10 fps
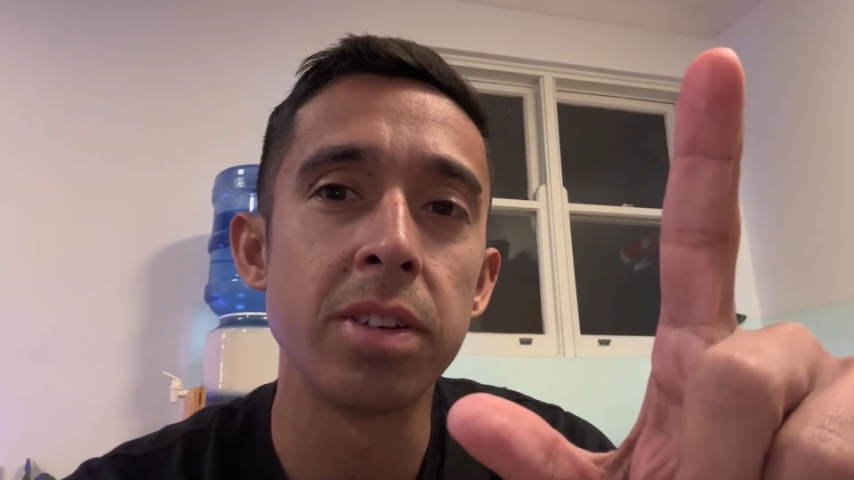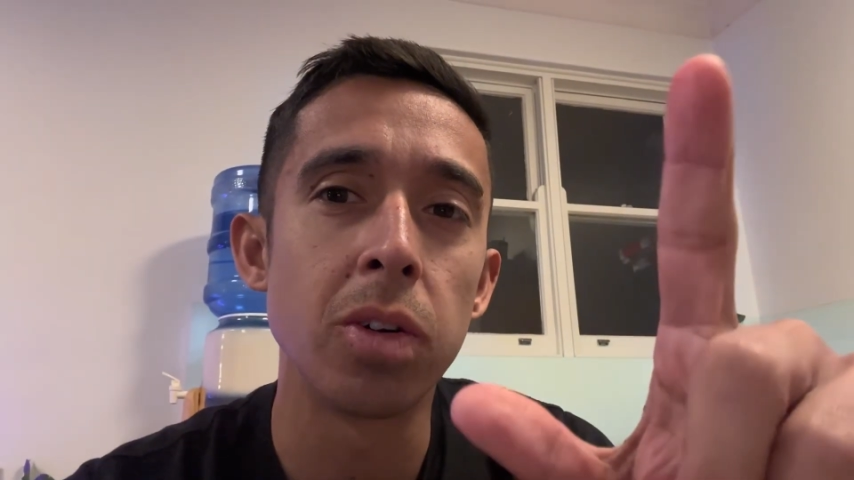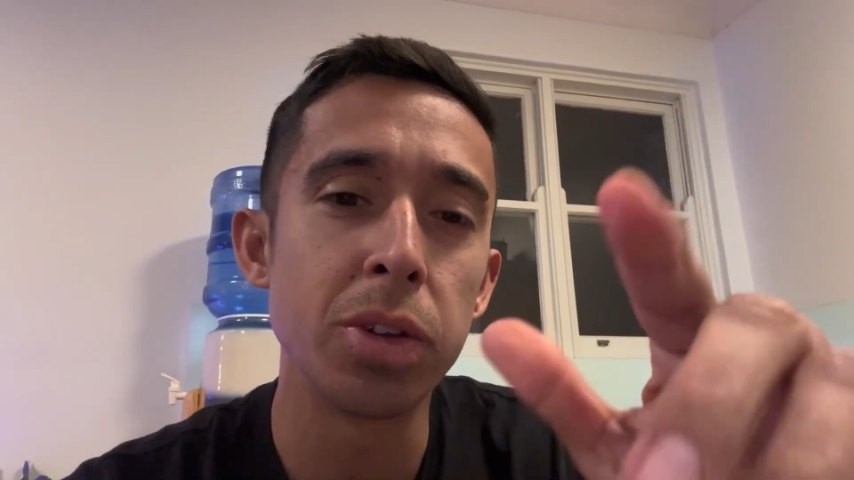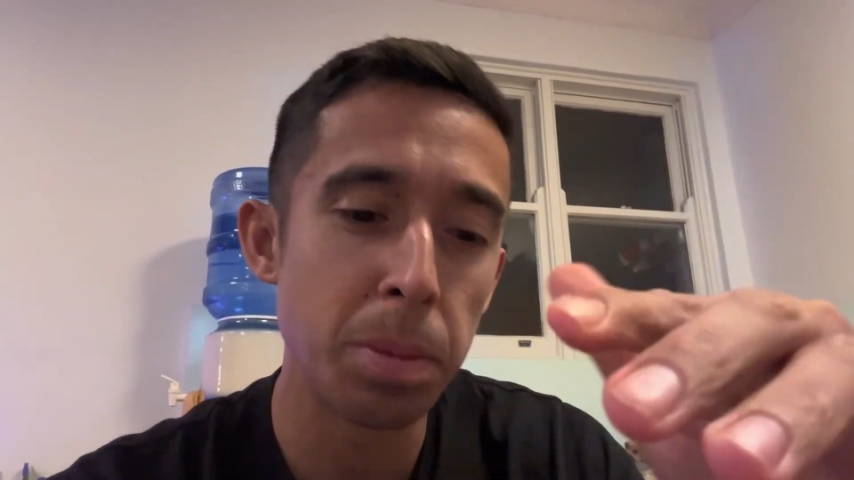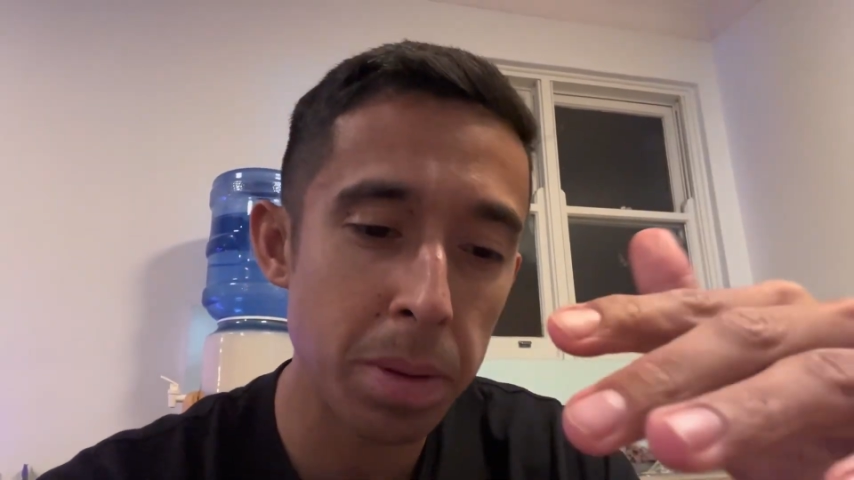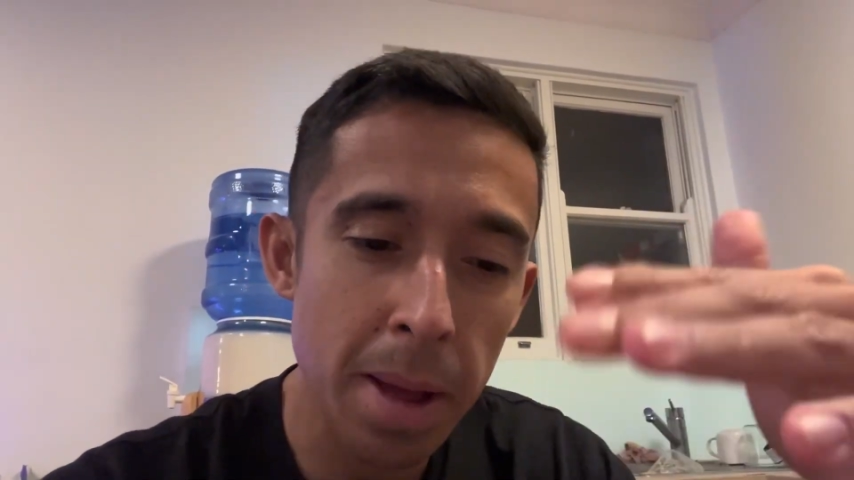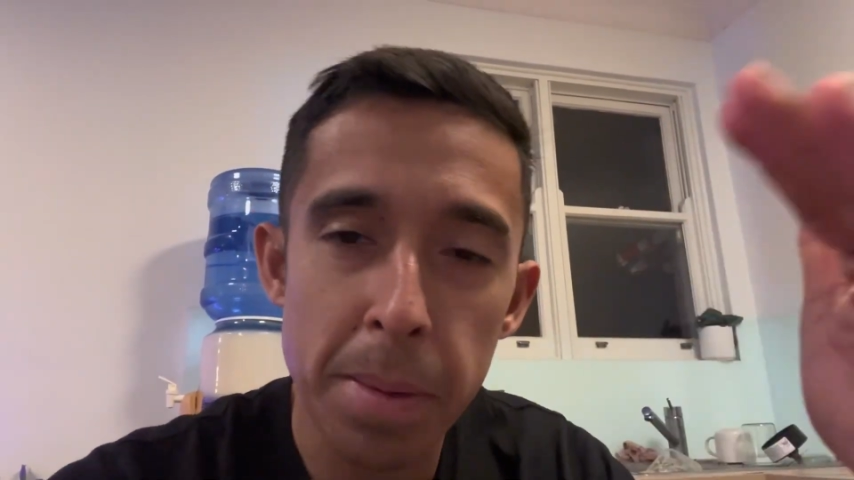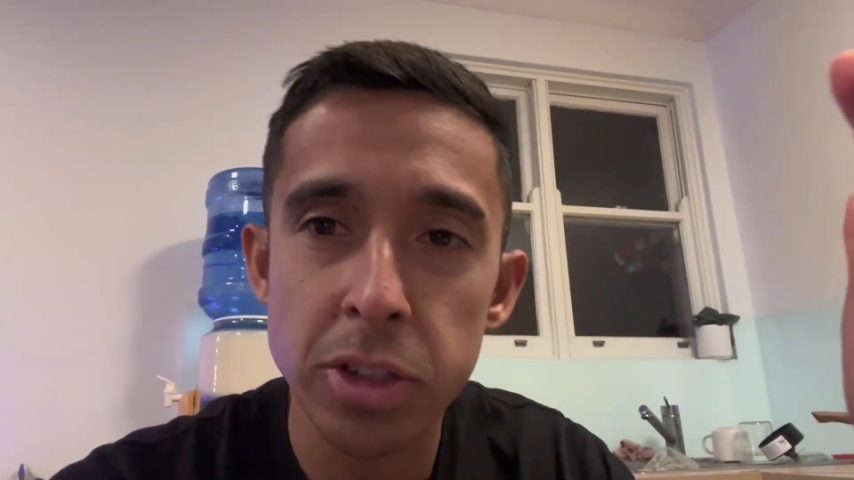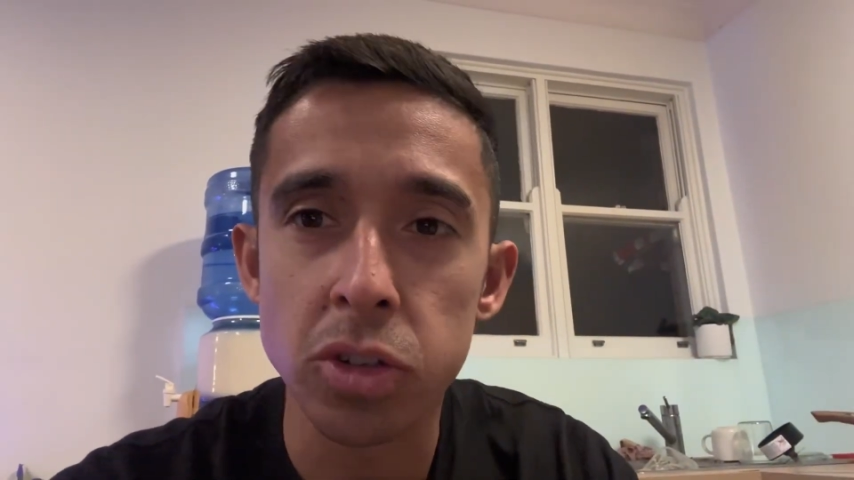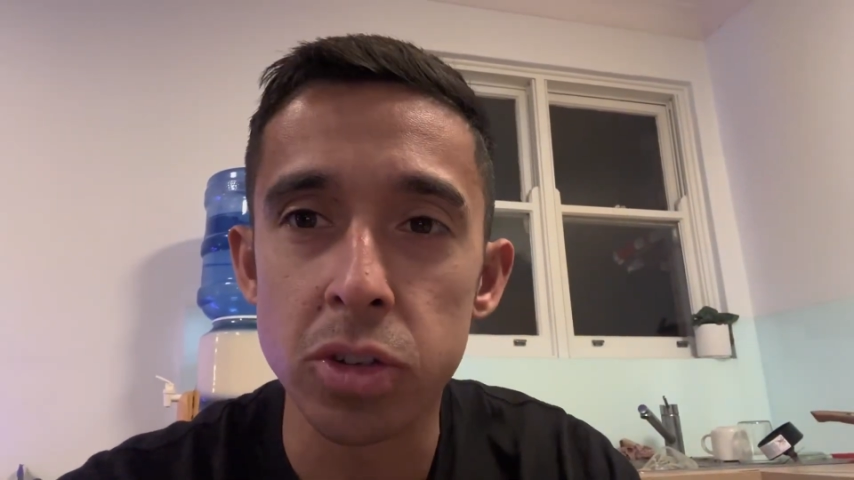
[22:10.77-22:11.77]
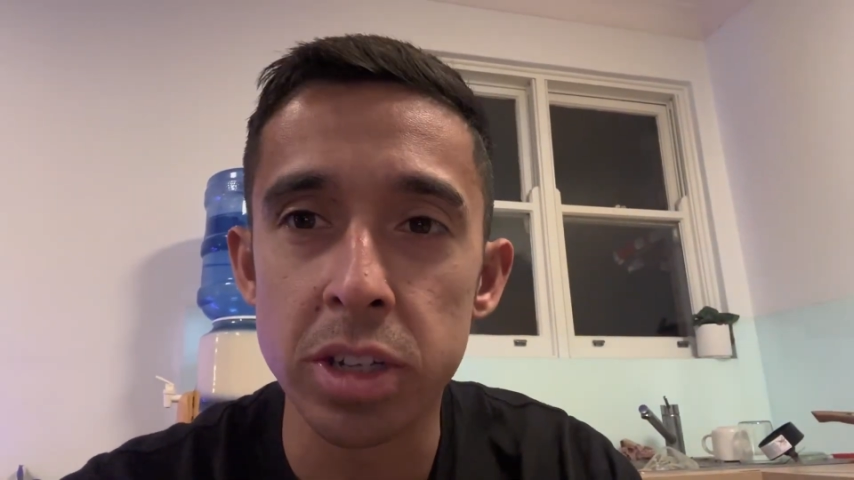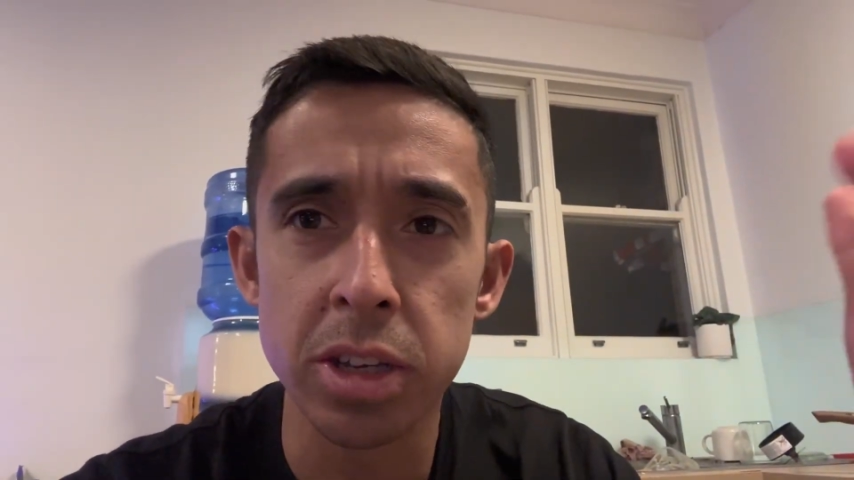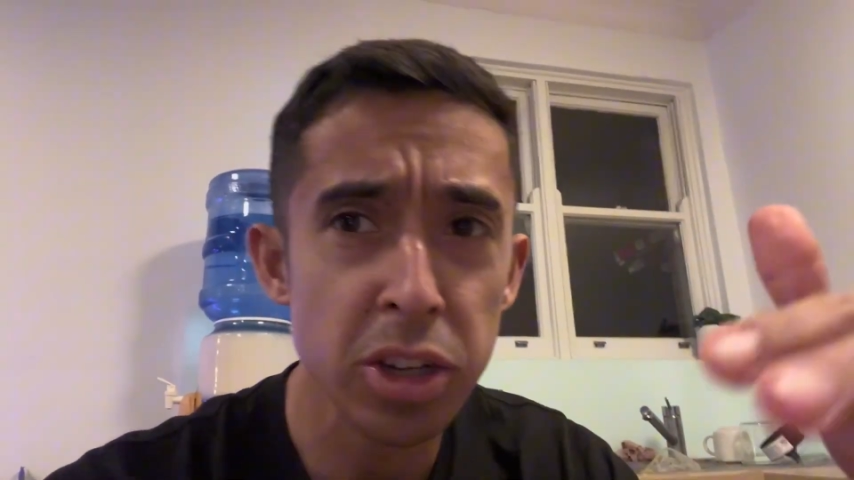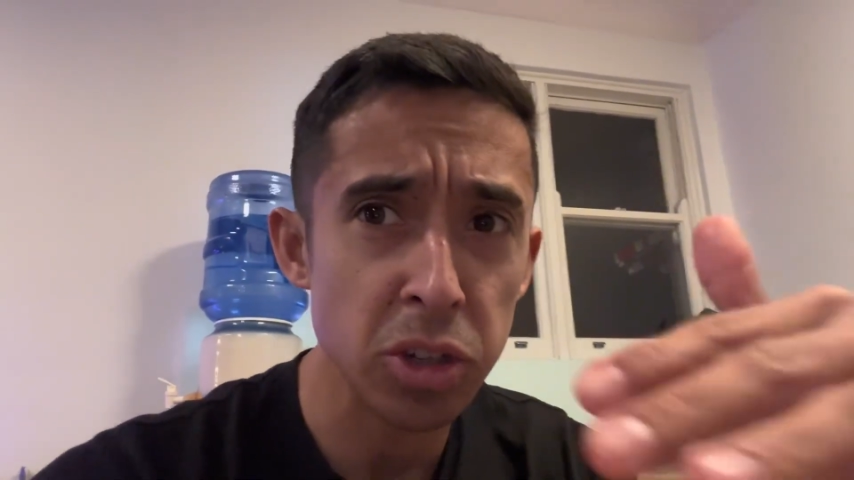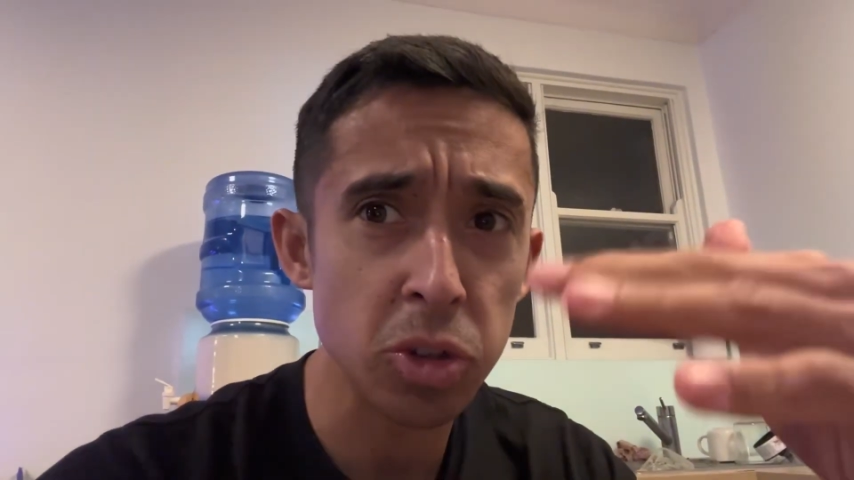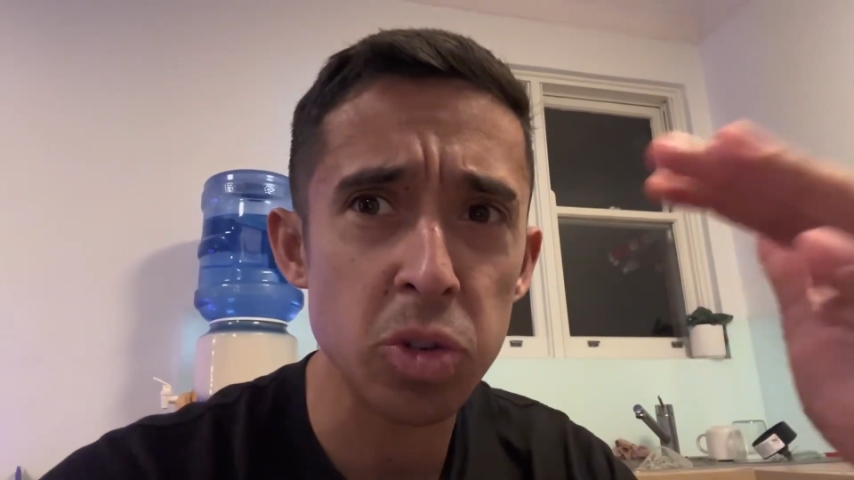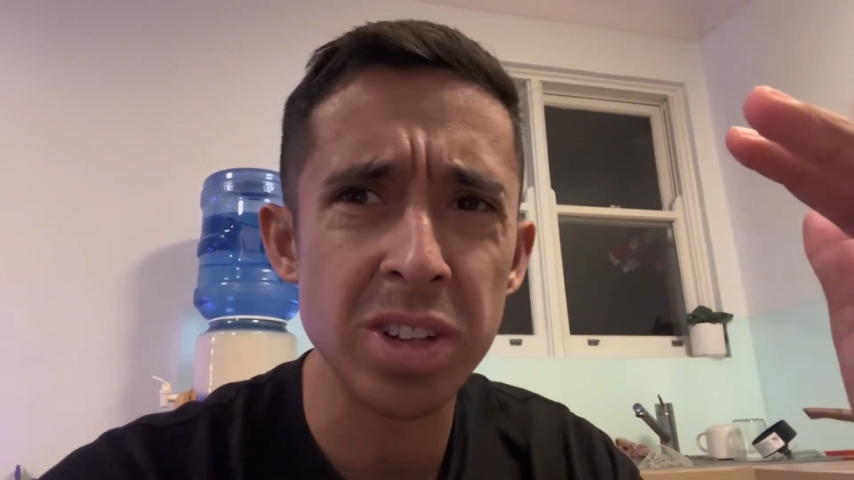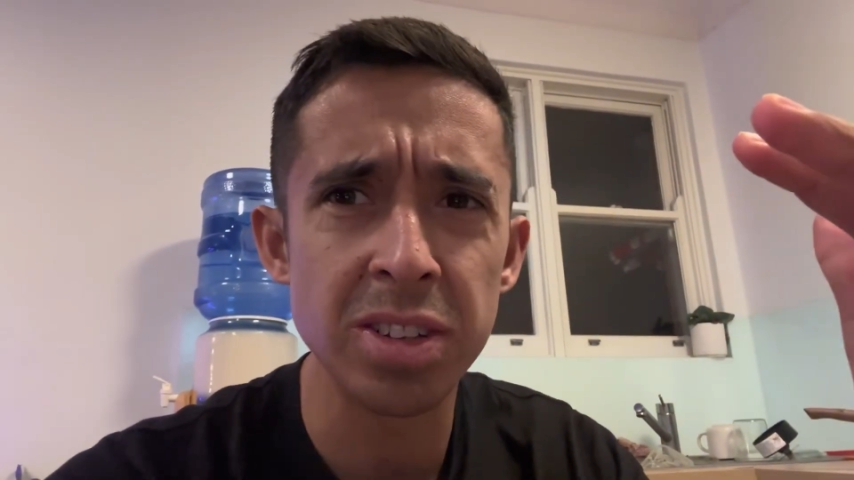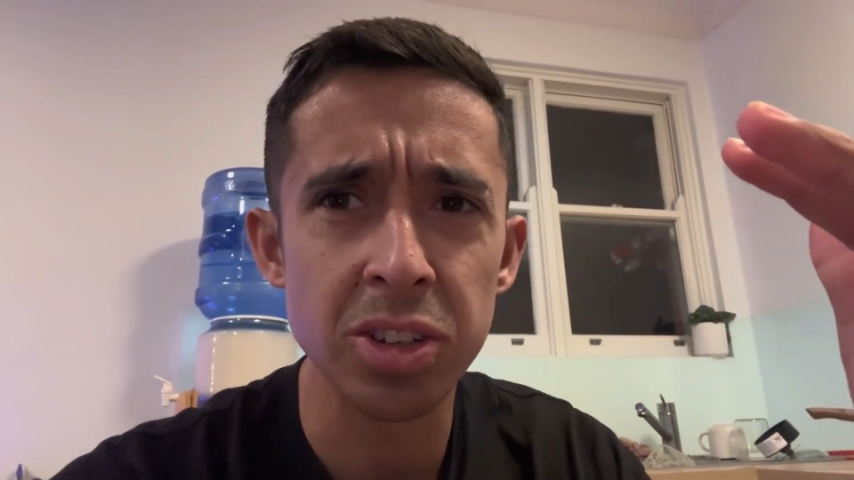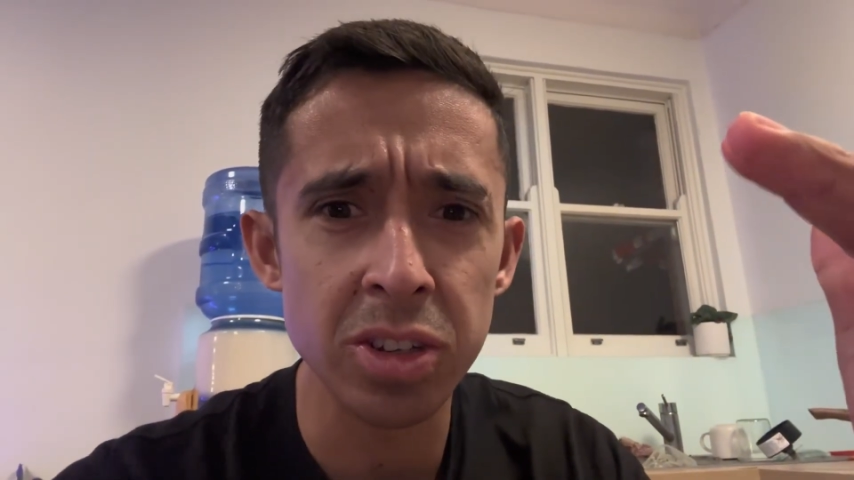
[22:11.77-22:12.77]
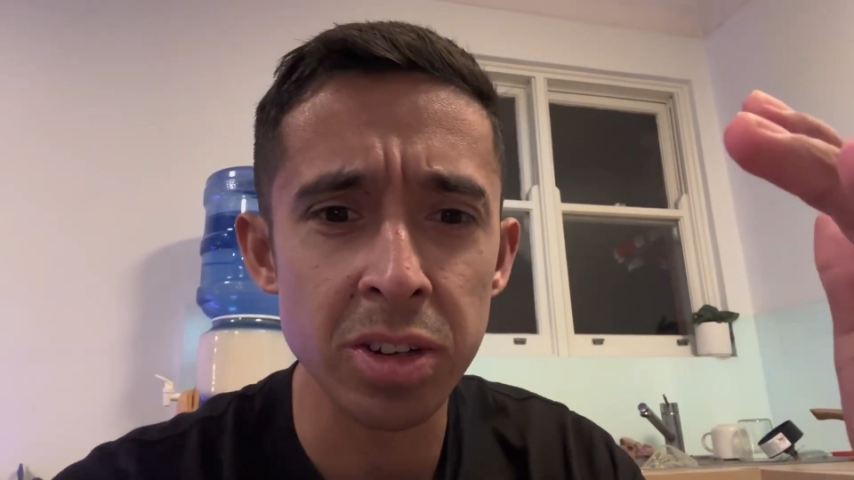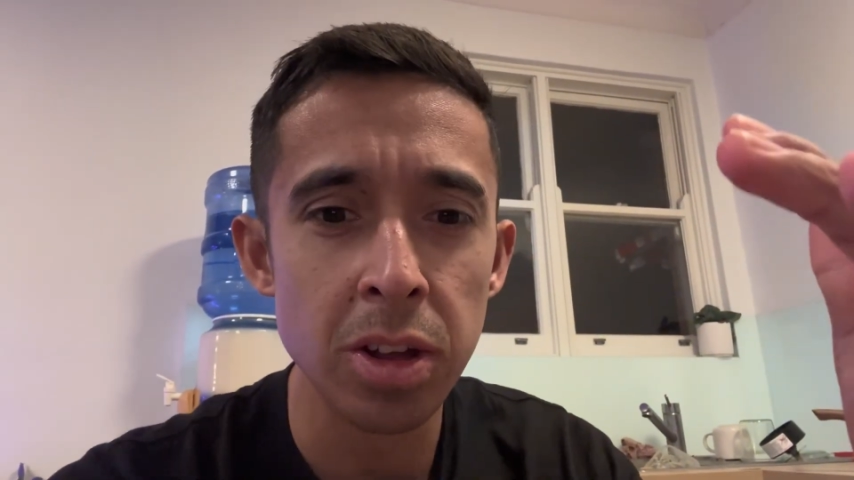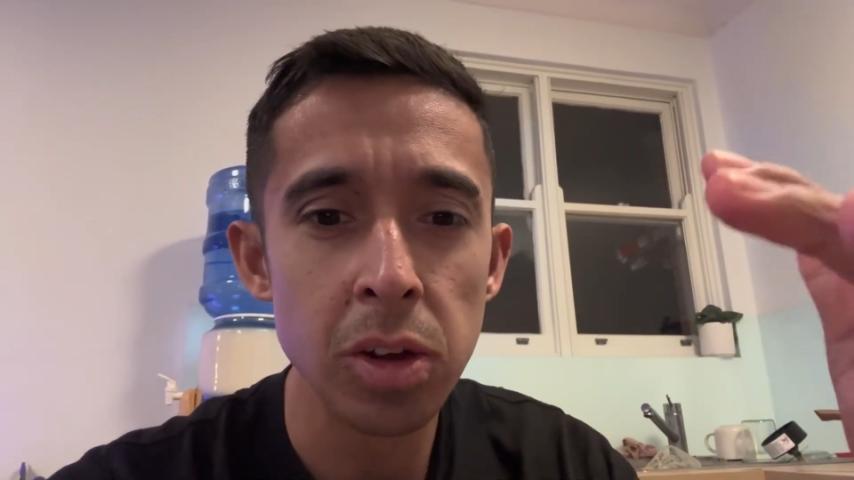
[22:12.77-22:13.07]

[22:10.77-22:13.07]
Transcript: on your plant-based journey, your transition,